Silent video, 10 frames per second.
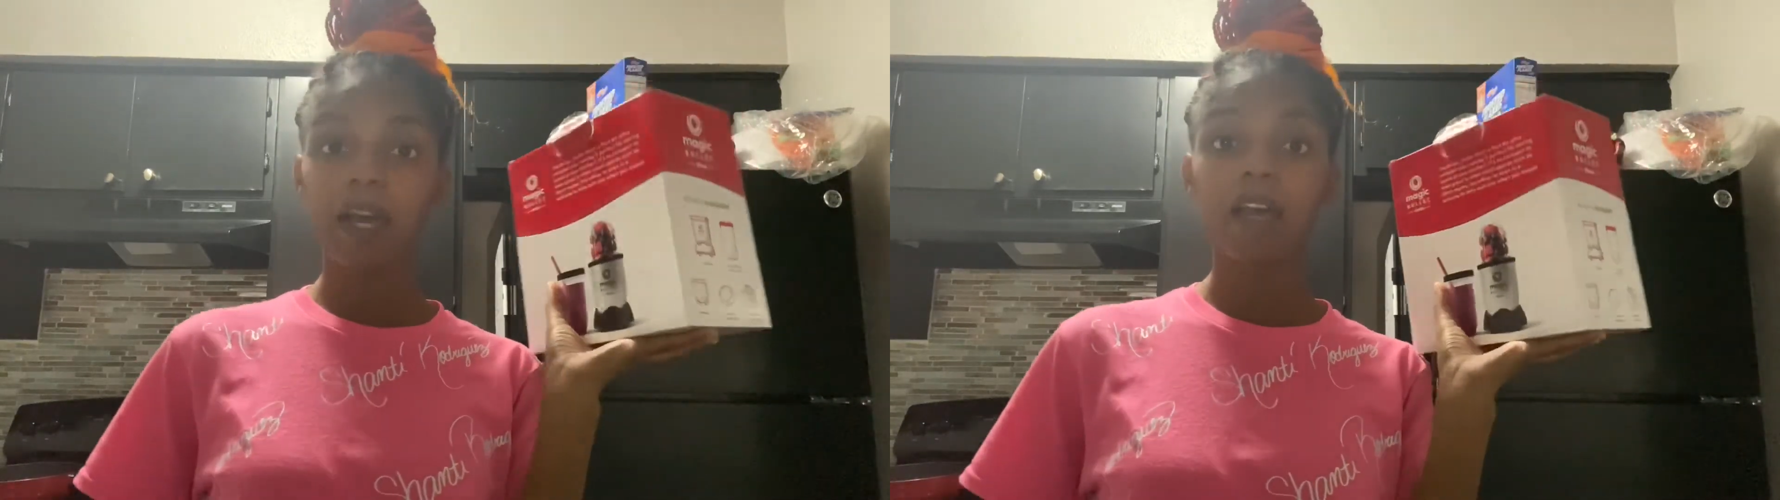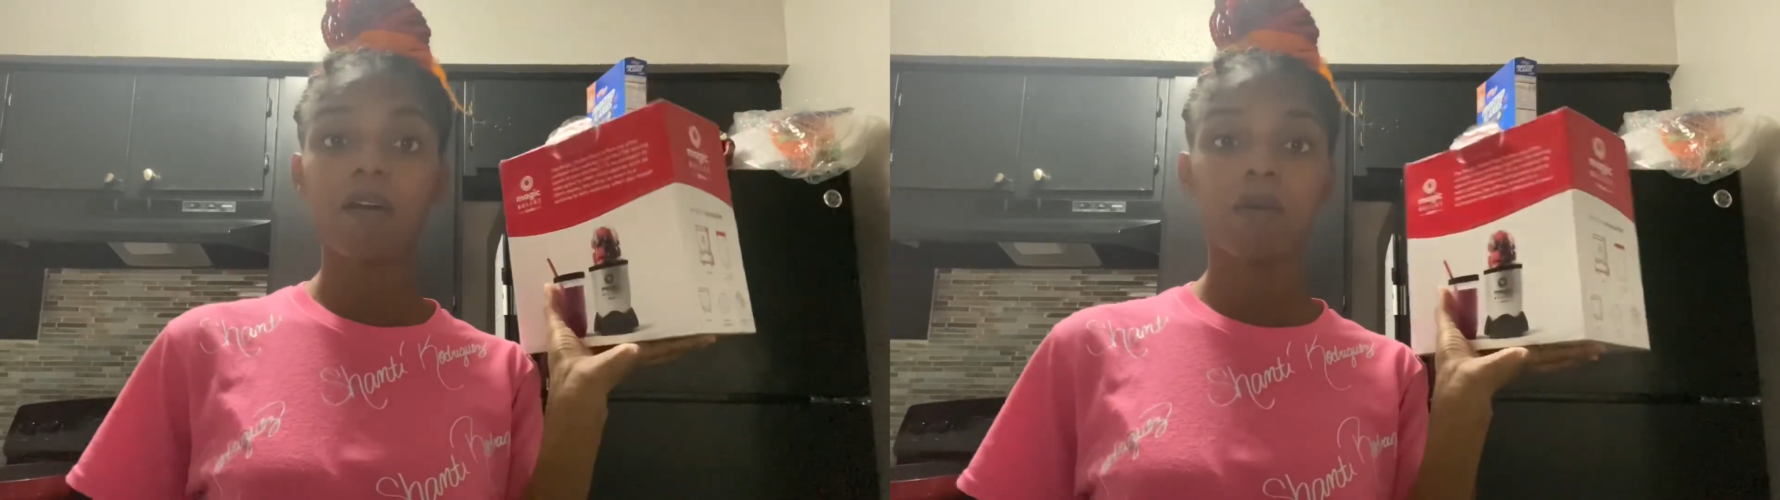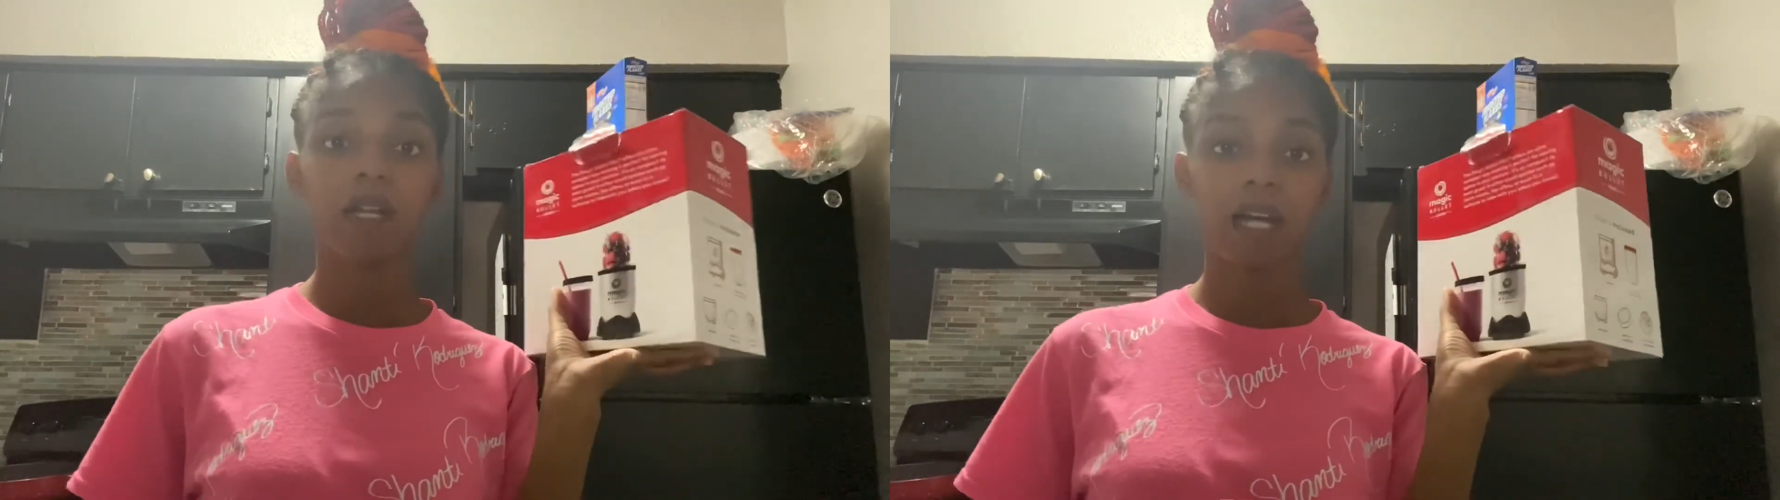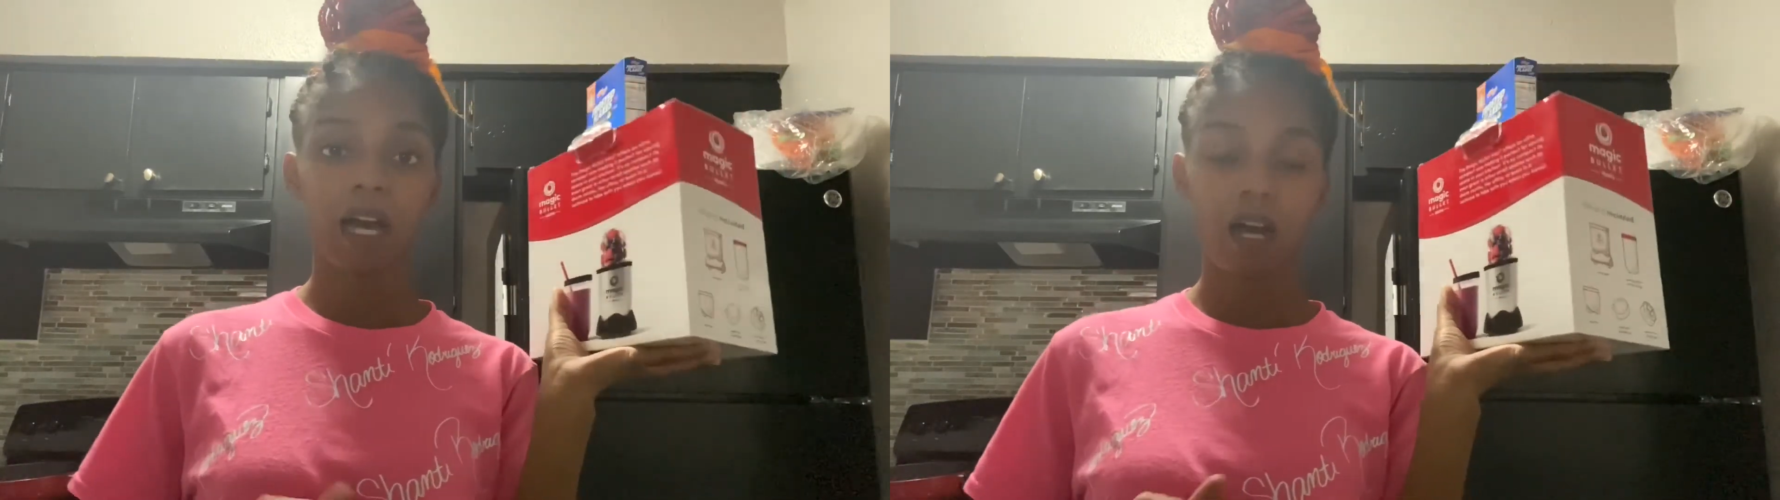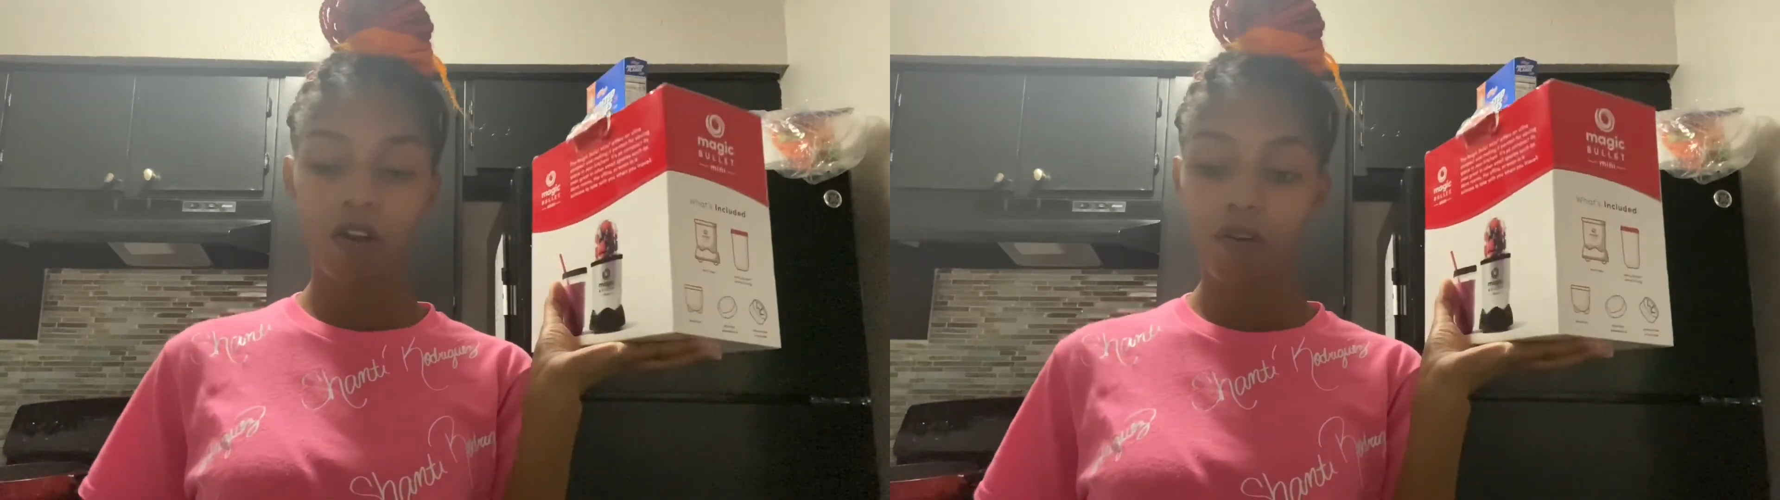I had went and
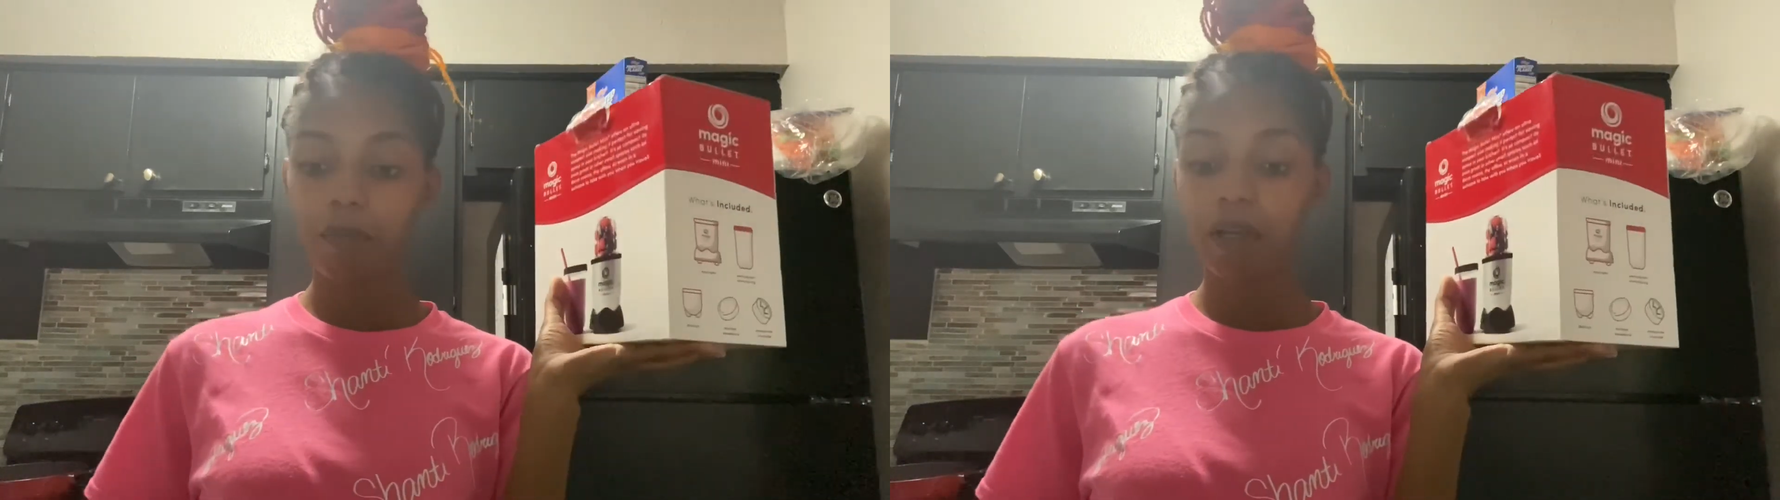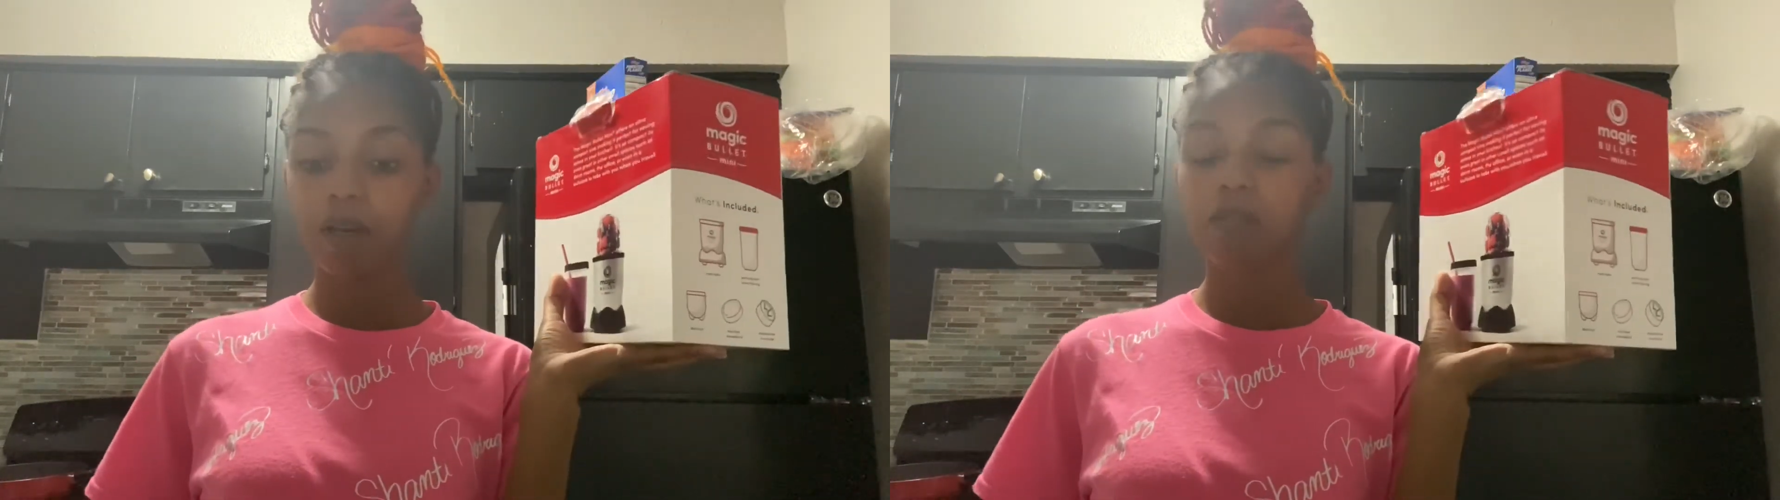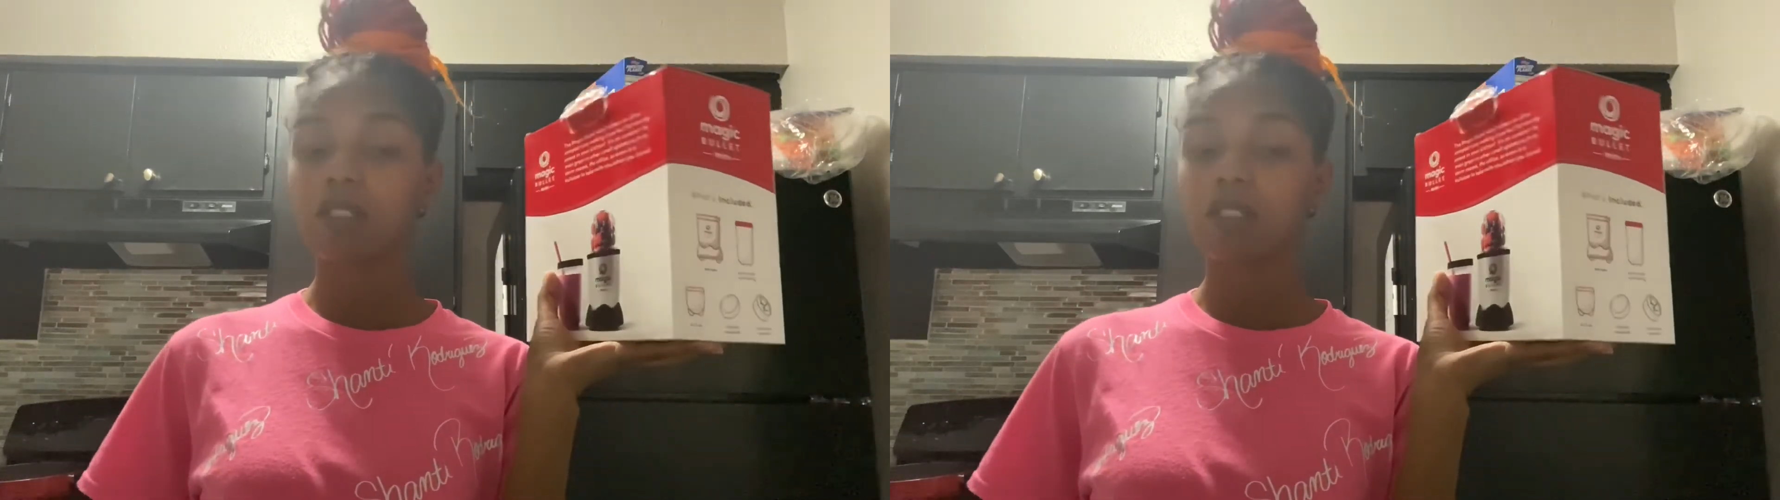got oatmeal.